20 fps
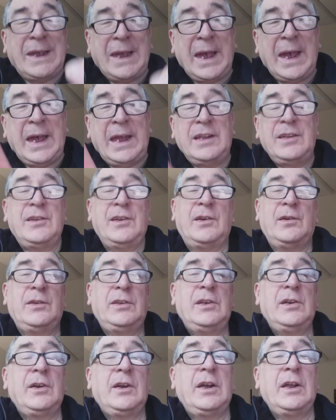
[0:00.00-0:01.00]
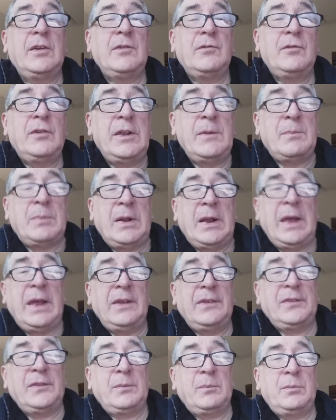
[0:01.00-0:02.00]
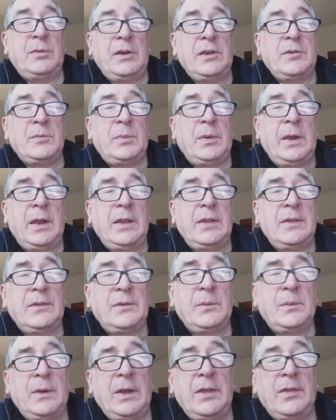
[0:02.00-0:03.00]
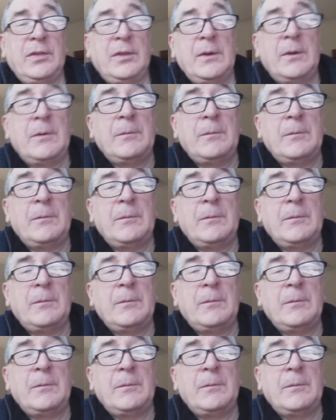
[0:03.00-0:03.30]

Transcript: can do, you can replace bridge pins with,